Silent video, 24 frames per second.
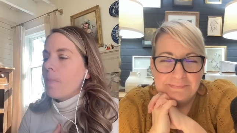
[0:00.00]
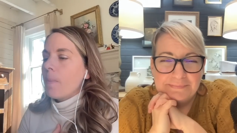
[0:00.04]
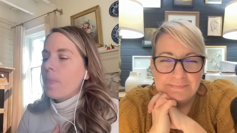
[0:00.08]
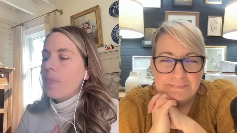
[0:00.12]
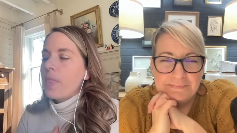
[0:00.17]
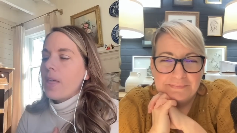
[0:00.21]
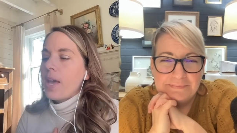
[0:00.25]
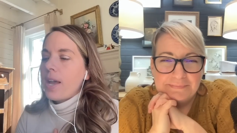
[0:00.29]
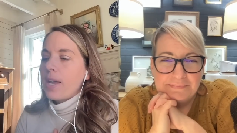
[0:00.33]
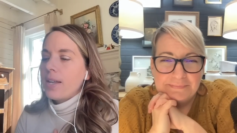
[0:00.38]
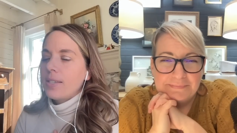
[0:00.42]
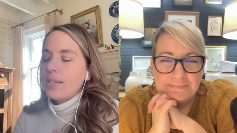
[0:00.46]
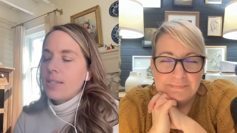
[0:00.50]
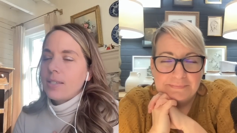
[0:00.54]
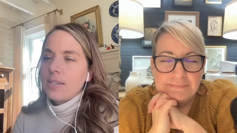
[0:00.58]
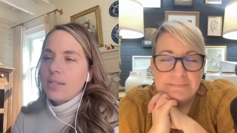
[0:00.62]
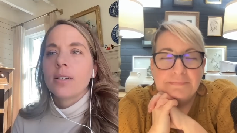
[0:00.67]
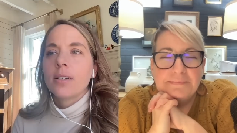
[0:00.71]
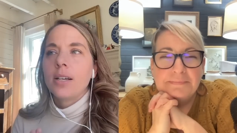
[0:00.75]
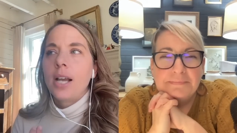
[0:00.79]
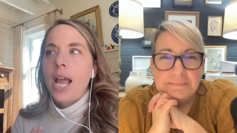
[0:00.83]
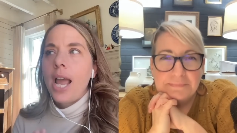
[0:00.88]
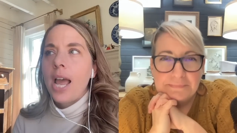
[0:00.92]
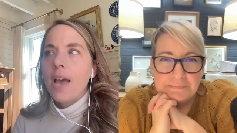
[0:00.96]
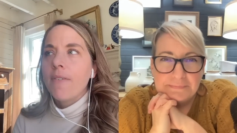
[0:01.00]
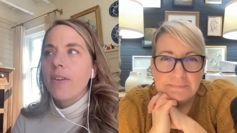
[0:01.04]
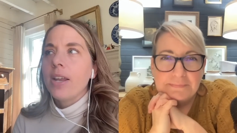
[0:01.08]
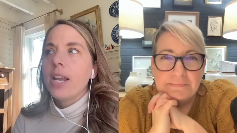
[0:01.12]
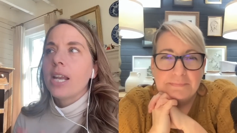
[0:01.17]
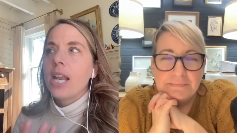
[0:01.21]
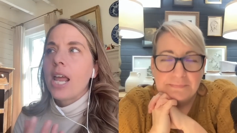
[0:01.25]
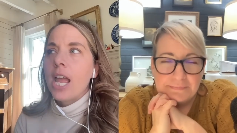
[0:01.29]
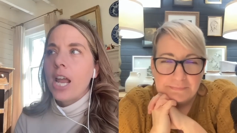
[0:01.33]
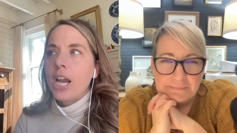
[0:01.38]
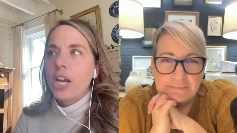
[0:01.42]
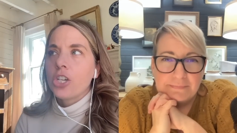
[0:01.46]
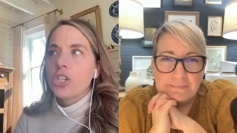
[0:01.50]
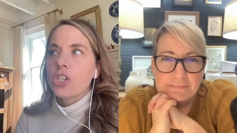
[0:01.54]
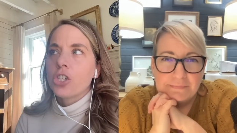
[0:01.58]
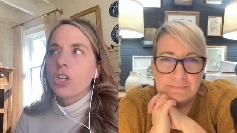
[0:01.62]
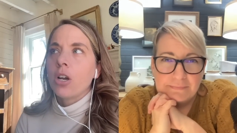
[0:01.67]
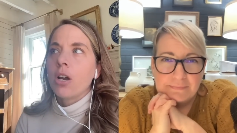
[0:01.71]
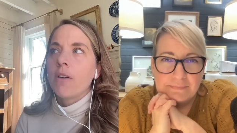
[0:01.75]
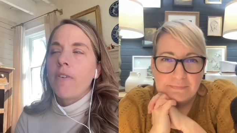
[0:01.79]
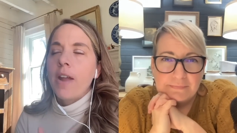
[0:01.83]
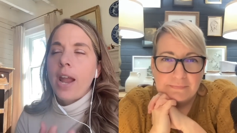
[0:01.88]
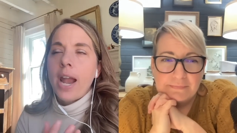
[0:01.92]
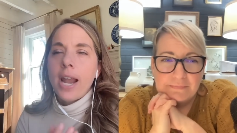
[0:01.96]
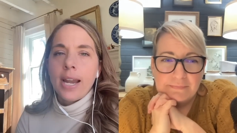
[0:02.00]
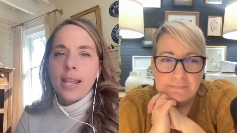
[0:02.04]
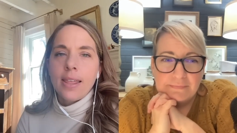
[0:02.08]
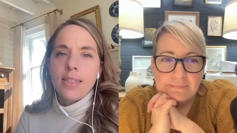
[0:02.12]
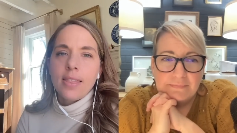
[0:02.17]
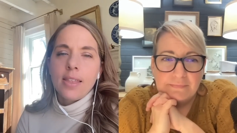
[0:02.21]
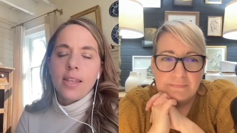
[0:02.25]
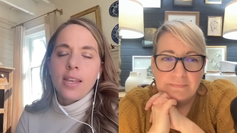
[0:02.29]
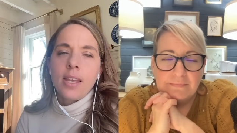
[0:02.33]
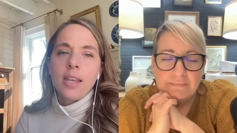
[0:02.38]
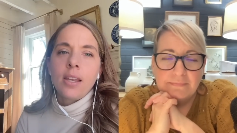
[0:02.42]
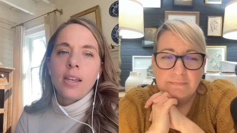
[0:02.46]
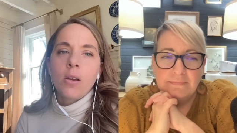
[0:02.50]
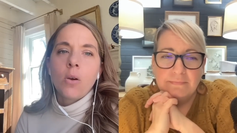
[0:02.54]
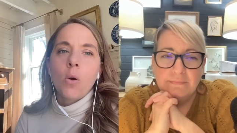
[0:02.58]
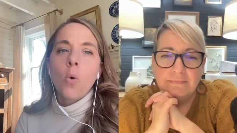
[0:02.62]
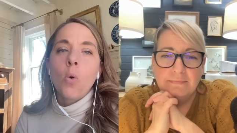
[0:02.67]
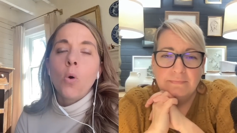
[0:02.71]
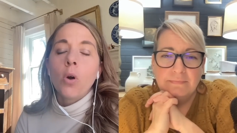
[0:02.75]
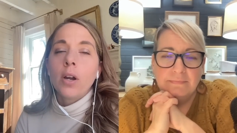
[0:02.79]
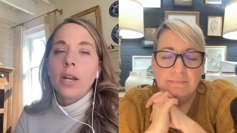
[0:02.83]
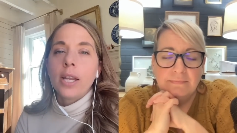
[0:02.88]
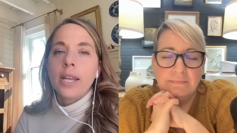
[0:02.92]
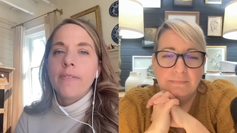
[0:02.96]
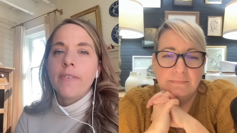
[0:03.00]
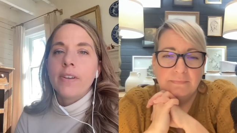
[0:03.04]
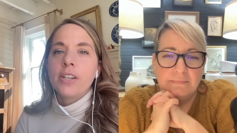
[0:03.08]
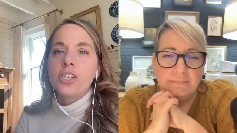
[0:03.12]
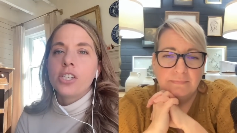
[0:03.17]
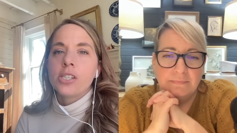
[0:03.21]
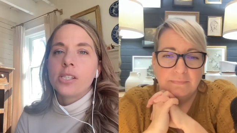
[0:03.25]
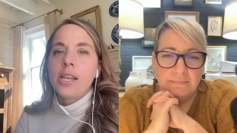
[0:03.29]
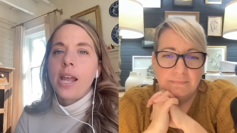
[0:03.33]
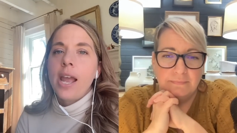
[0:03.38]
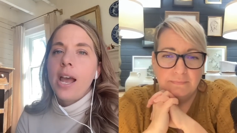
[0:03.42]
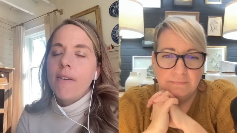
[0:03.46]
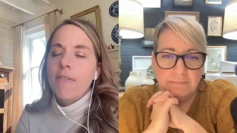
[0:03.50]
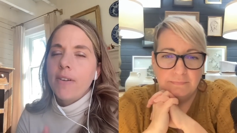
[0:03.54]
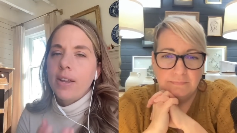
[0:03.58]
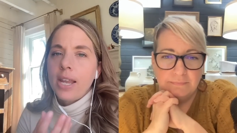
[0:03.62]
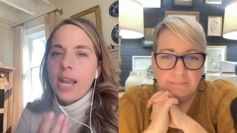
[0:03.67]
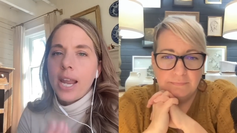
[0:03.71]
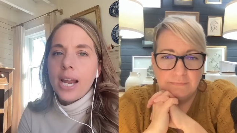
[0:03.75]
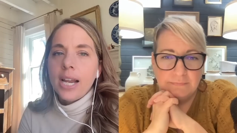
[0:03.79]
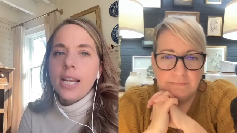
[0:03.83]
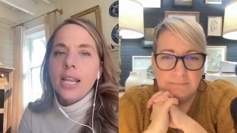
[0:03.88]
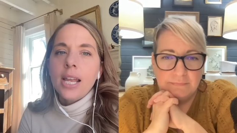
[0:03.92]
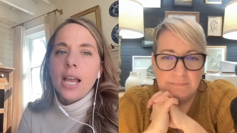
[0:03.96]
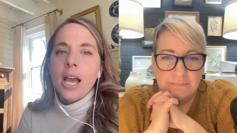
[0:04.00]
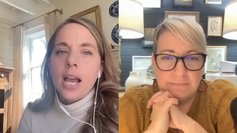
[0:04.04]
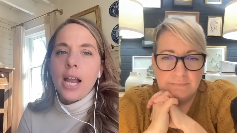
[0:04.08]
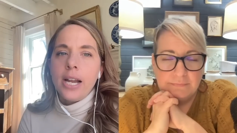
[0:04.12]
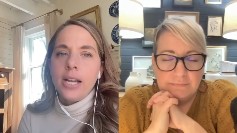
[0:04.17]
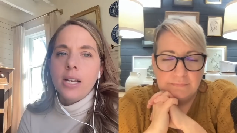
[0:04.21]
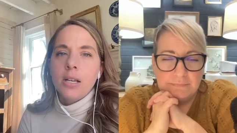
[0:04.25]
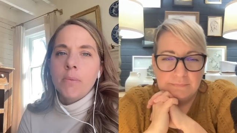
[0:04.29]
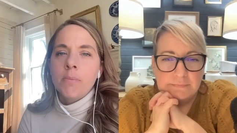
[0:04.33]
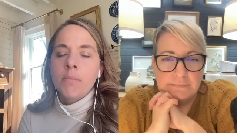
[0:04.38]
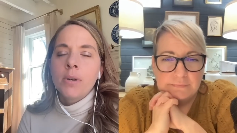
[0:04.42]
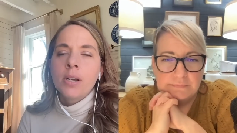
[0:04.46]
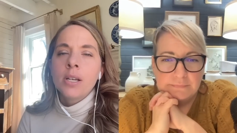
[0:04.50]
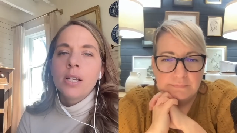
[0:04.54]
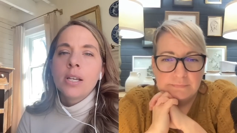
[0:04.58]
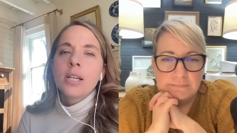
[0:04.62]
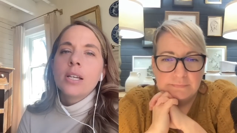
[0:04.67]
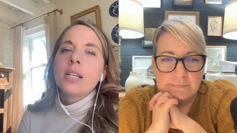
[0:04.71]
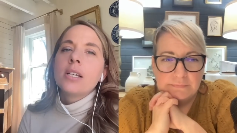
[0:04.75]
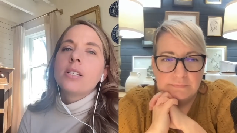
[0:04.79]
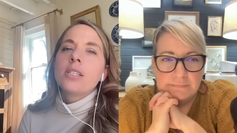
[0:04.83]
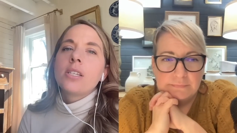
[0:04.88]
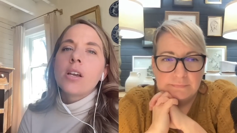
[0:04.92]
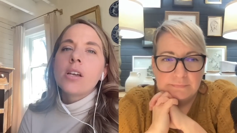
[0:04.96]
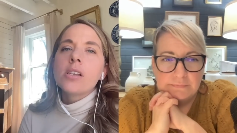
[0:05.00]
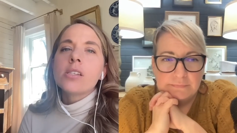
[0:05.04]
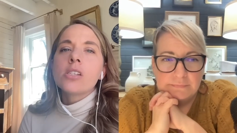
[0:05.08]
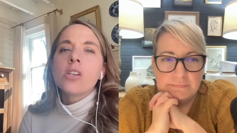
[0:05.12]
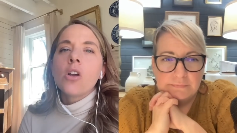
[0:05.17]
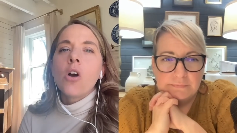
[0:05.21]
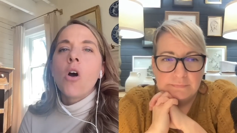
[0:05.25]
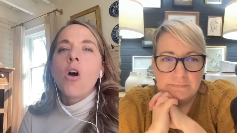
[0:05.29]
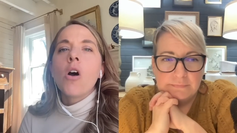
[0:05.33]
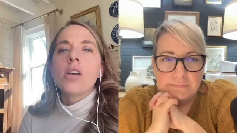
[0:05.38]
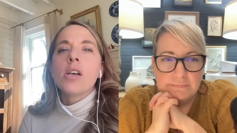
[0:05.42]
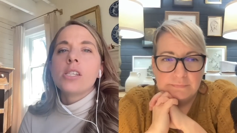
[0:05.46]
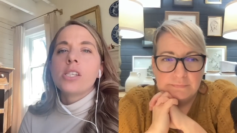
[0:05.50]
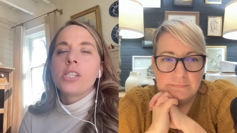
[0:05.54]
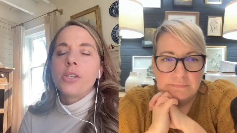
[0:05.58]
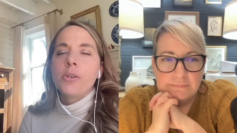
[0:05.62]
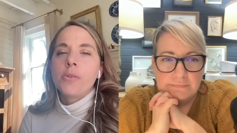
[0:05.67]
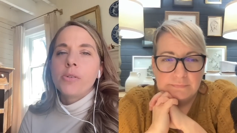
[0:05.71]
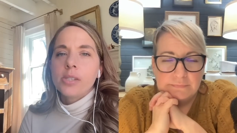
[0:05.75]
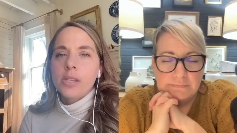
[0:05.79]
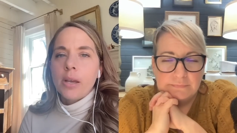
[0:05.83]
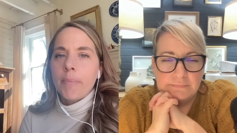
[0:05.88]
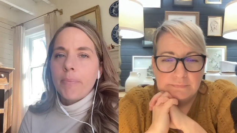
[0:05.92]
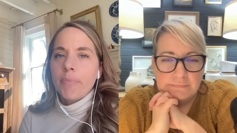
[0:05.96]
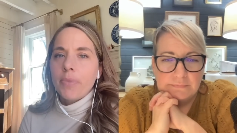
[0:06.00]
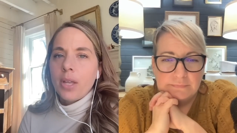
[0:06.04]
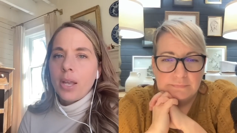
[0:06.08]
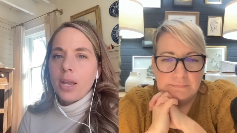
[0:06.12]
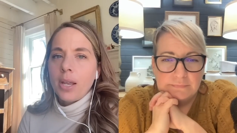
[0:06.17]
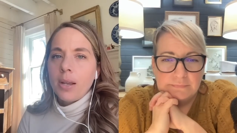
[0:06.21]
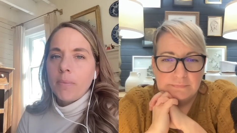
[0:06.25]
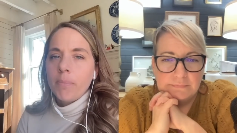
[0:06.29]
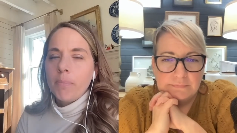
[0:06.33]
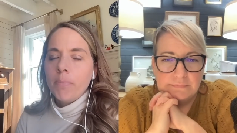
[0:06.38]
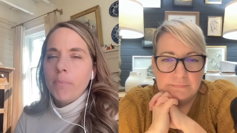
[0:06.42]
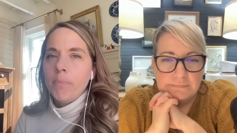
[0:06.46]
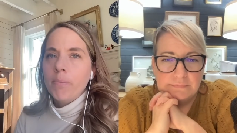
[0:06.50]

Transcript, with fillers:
Speaker 1: that having an extra of anything or even just having any item does cost you something.